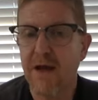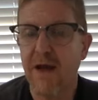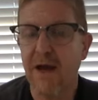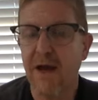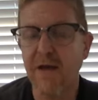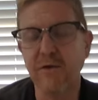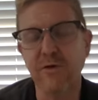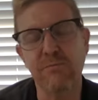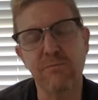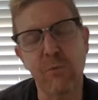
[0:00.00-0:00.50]

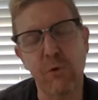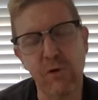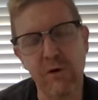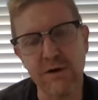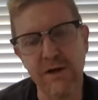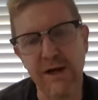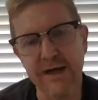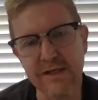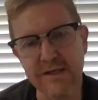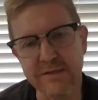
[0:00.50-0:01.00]
and you're more
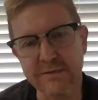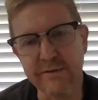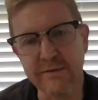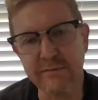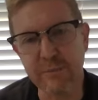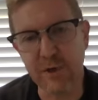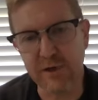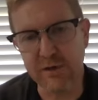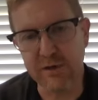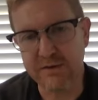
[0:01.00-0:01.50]
likely to be
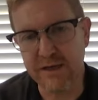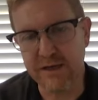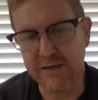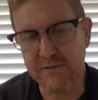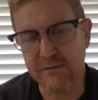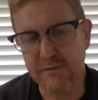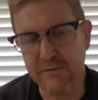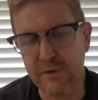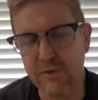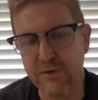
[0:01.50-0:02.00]
put on
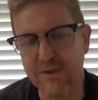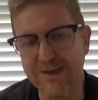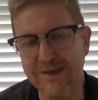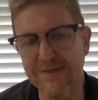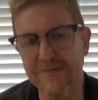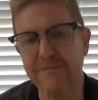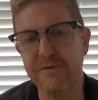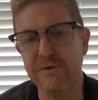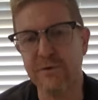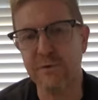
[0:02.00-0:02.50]
death row
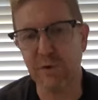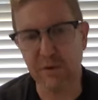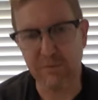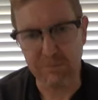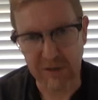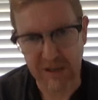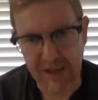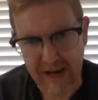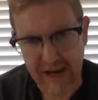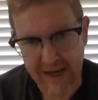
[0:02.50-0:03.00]
if you are
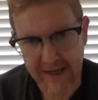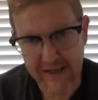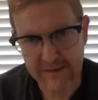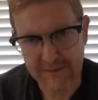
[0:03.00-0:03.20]
black